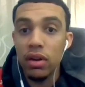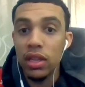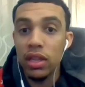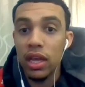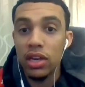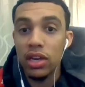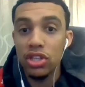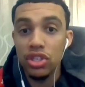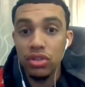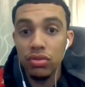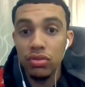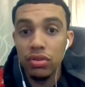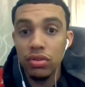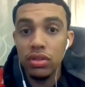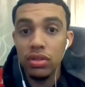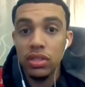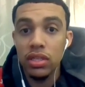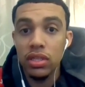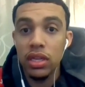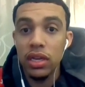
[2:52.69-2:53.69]
A lot of
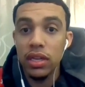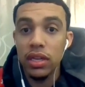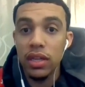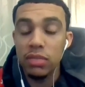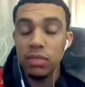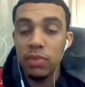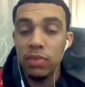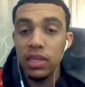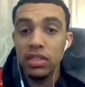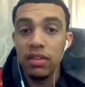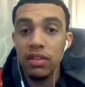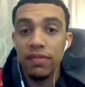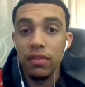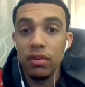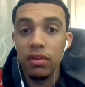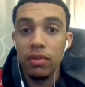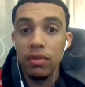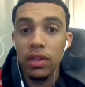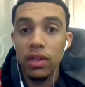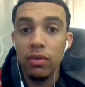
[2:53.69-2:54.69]
shooters. They they space the
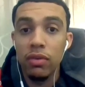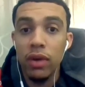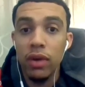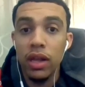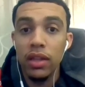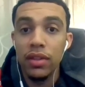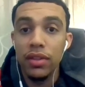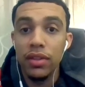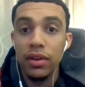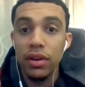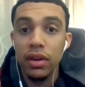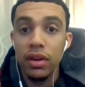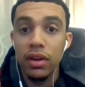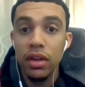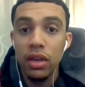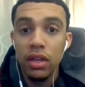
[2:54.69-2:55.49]
floor really well, and they're